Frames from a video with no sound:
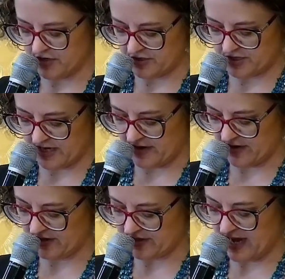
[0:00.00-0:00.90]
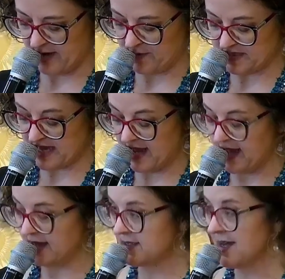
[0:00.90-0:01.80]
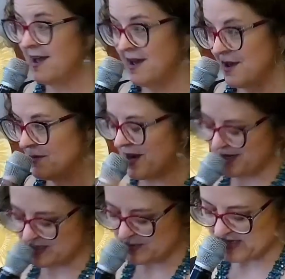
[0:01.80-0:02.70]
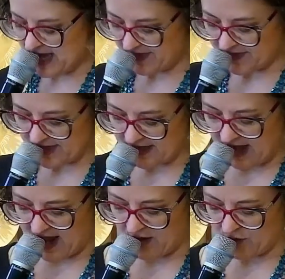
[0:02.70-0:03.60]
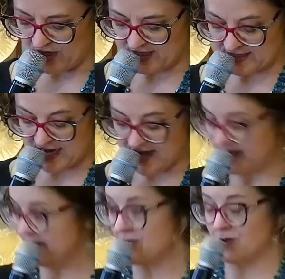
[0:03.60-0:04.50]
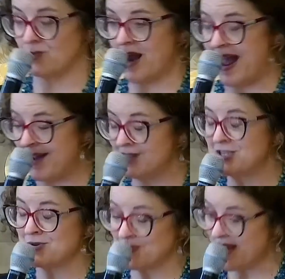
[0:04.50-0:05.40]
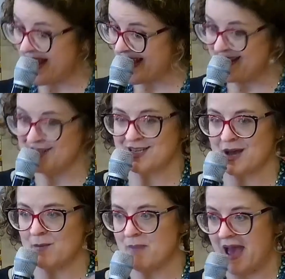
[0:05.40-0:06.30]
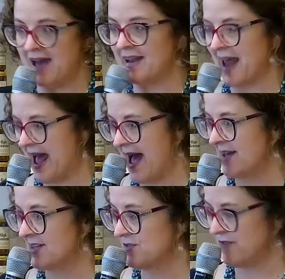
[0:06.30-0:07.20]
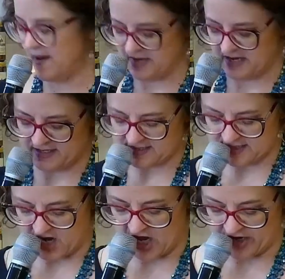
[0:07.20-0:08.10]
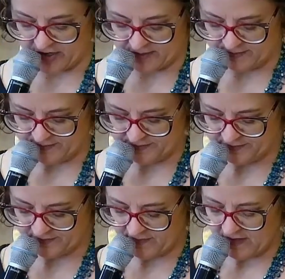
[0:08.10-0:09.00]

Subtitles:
When I first held that little infant in my arms, I began the project of raising a gender transgressor. We painted the nursery yellow.